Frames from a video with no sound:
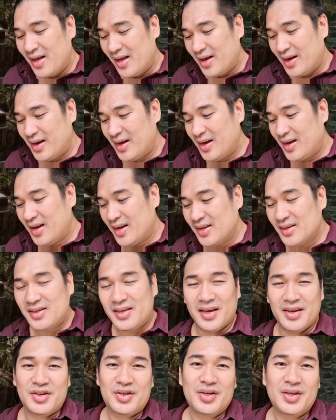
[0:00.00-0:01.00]
And
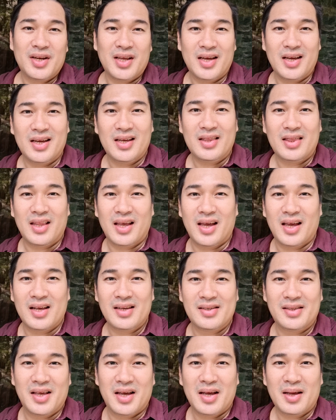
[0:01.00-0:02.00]
station 8
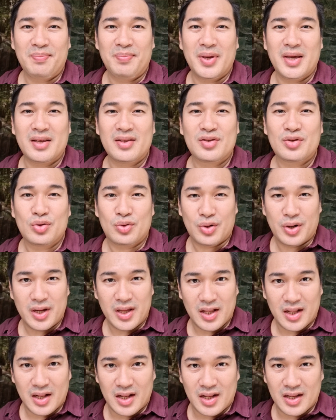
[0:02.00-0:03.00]
is the
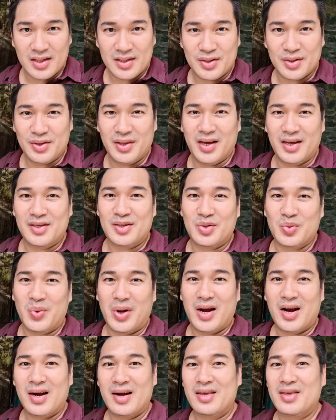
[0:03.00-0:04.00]
pictorial, so that's
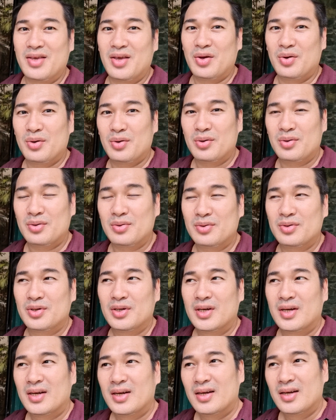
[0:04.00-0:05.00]
where you
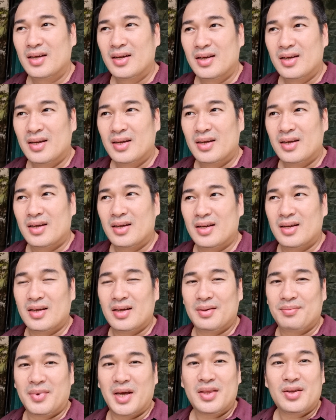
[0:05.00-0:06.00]

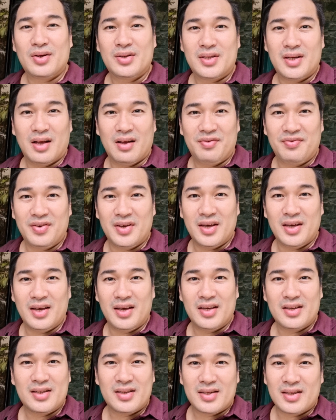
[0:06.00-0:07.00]
get your
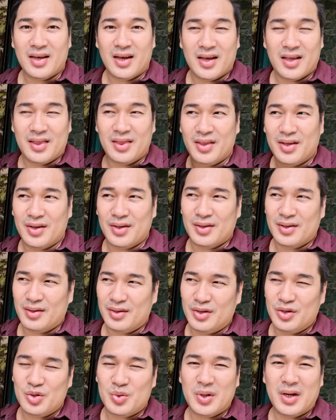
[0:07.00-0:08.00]
selfies.
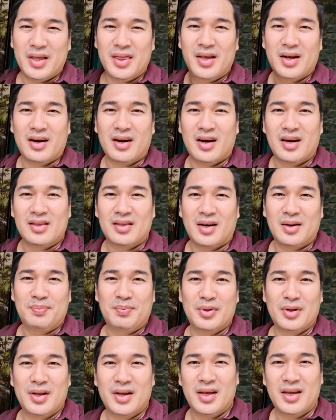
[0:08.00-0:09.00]
Usually there are
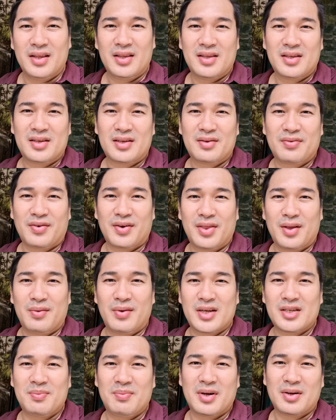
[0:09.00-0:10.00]
tarpaulins for the
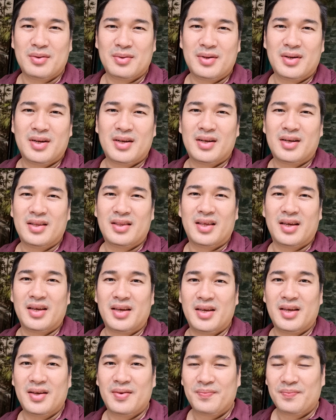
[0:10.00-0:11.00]
Resbakuna thingy,